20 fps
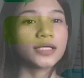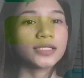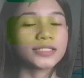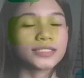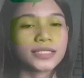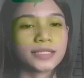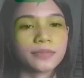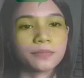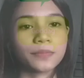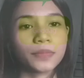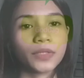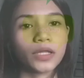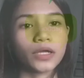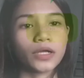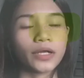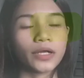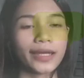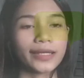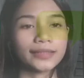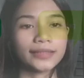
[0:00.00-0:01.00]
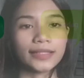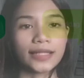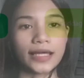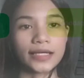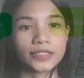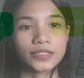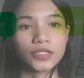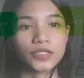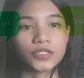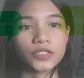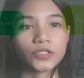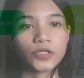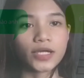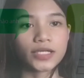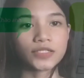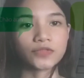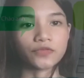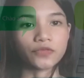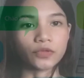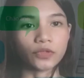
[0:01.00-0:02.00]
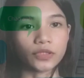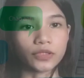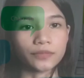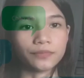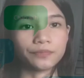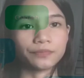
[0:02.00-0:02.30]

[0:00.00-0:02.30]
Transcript: simpler and less stressful.